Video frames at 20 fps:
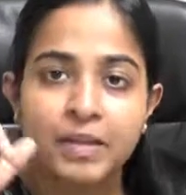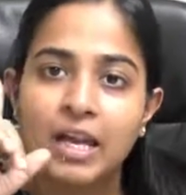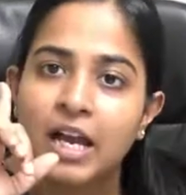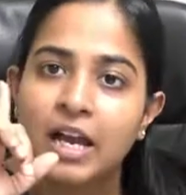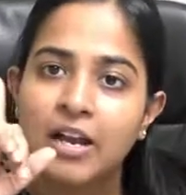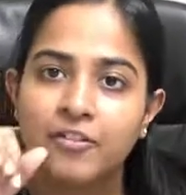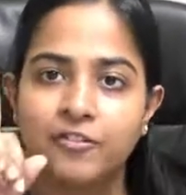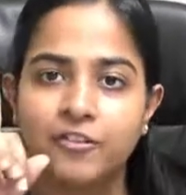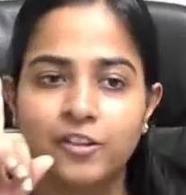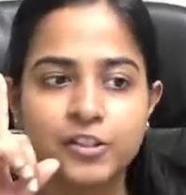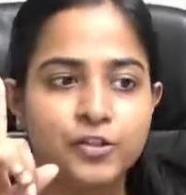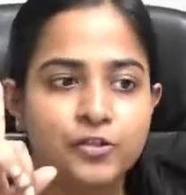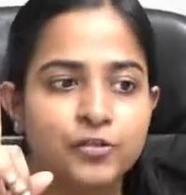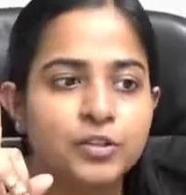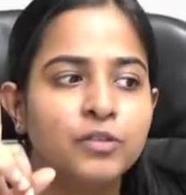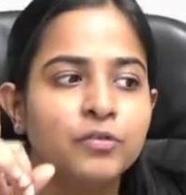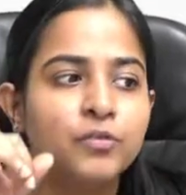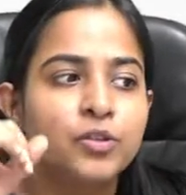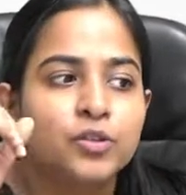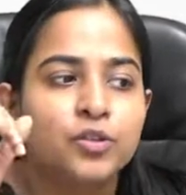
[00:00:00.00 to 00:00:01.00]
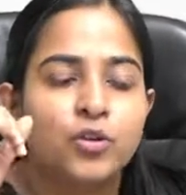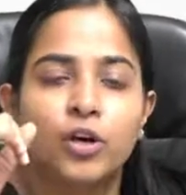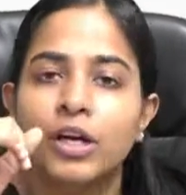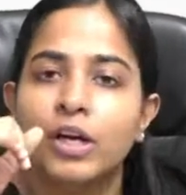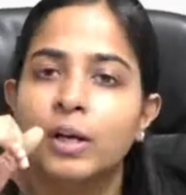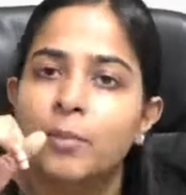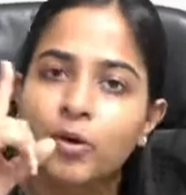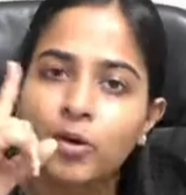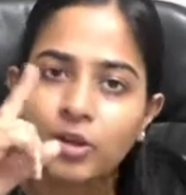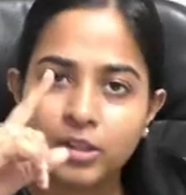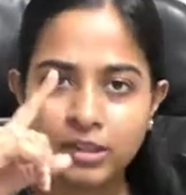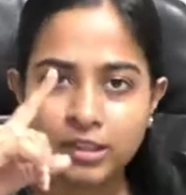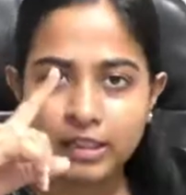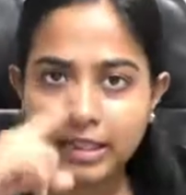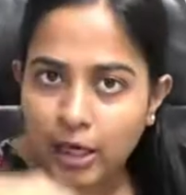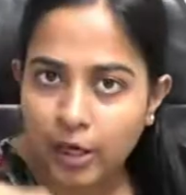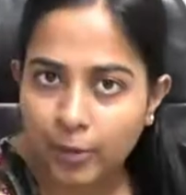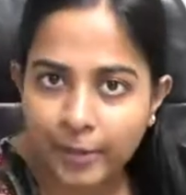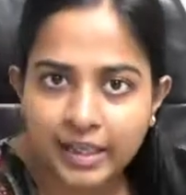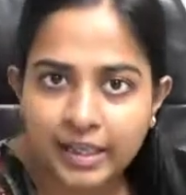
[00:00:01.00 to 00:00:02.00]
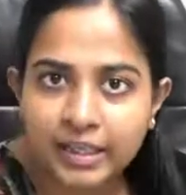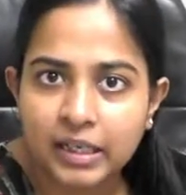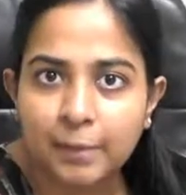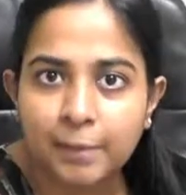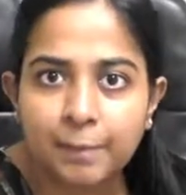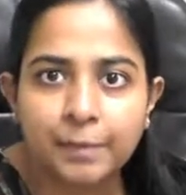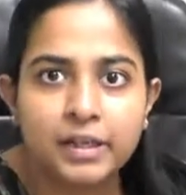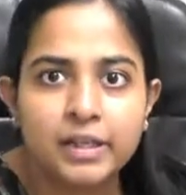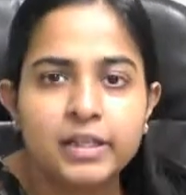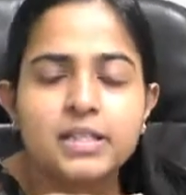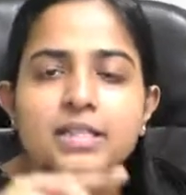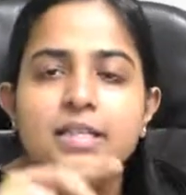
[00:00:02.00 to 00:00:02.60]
First one was talking about the government companies.